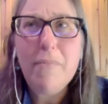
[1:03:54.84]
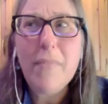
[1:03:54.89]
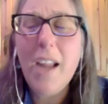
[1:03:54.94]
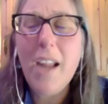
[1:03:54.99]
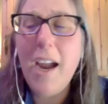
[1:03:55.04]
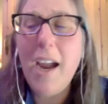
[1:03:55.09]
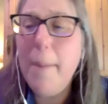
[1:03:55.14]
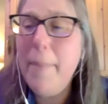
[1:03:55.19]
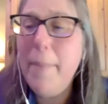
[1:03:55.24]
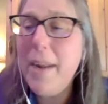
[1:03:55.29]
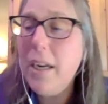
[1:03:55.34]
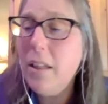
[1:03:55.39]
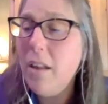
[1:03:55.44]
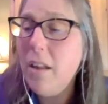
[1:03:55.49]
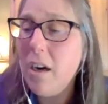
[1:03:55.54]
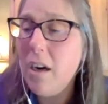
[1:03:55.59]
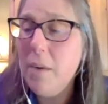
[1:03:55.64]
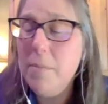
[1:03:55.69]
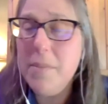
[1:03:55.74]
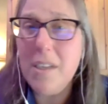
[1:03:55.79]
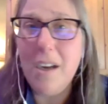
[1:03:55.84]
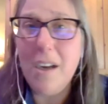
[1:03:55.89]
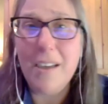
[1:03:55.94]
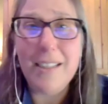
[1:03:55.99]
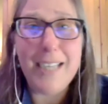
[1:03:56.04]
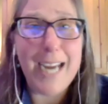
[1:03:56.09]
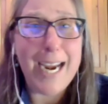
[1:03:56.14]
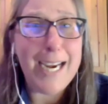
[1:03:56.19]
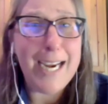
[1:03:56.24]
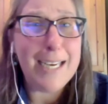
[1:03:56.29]
uh, but alarms
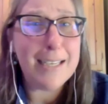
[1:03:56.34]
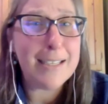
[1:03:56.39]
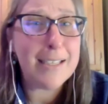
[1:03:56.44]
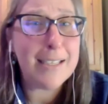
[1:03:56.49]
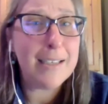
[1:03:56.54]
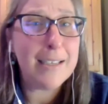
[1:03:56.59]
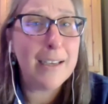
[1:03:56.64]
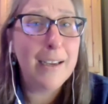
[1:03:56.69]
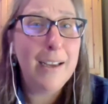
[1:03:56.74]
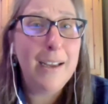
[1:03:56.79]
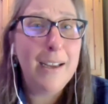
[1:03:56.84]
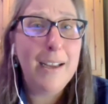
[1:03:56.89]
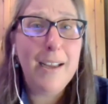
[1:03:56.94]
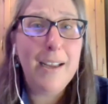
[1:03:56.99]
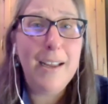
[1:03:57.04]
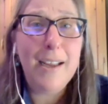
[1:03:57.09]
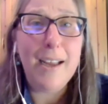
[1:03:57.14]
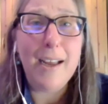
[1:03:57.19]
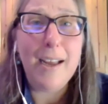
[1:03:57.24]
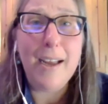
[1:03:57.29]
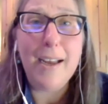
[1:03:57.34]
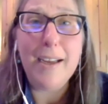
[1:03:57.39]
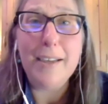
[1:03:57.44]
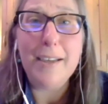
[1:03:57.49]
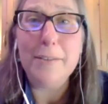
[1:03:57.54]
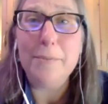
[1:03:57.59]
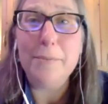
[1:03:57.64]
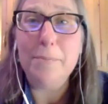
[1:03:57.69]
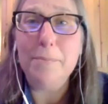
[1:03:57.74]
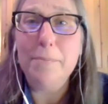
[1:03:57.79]
on gates
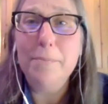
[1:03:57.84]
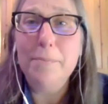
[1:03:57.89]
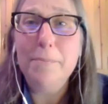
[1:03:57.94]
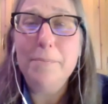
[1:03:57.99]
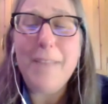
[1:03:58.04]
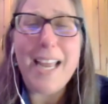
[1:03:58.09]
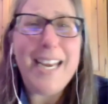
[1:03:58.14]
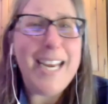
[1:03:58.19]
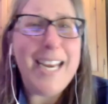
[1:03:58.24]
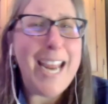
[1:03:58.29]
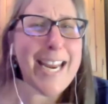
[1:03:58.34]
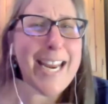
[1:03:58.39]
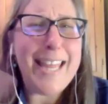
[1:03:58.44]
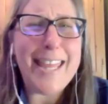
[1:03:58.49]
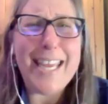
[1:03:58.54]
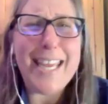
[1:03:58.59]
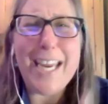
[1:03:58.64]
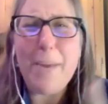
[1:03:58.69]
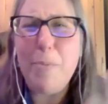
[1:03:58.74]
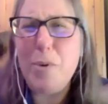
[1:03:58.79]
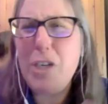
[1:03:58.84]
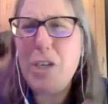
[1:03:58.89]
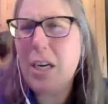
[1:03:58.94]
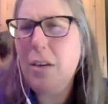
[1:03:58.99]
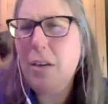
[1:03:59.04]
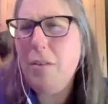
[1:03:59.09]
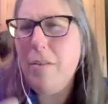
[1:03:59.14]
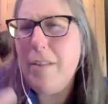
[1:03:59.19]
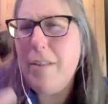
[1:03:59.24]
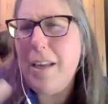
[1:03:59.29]
um, any, anything in
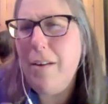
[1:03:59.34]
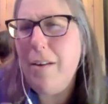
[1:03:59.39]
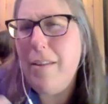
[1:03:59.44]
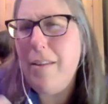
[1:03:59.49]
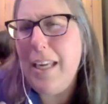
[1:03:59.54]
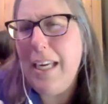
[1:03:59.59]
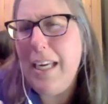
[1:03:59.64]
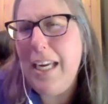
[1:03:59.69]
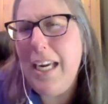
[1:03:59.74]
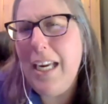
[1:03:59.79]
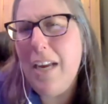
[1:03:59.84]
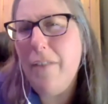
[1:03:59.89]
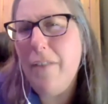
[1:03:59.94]
particular that you're thinking